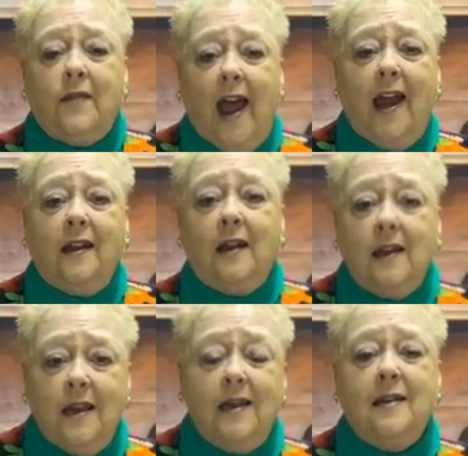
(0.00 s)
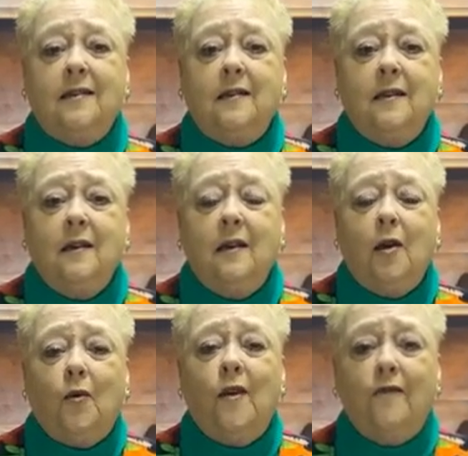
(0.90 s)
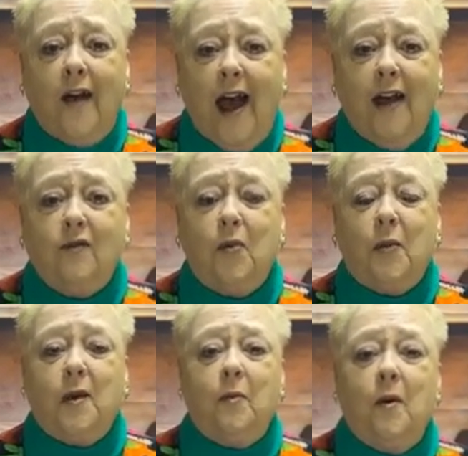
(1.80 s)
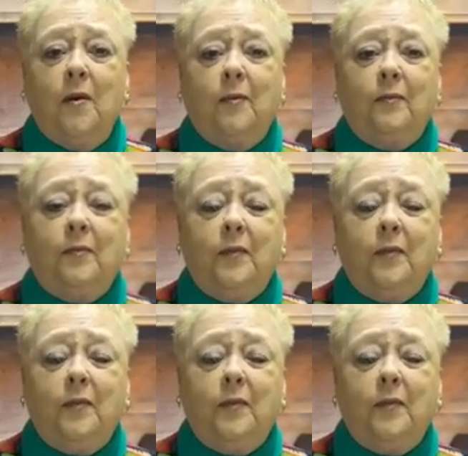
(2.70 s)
That is revival, people.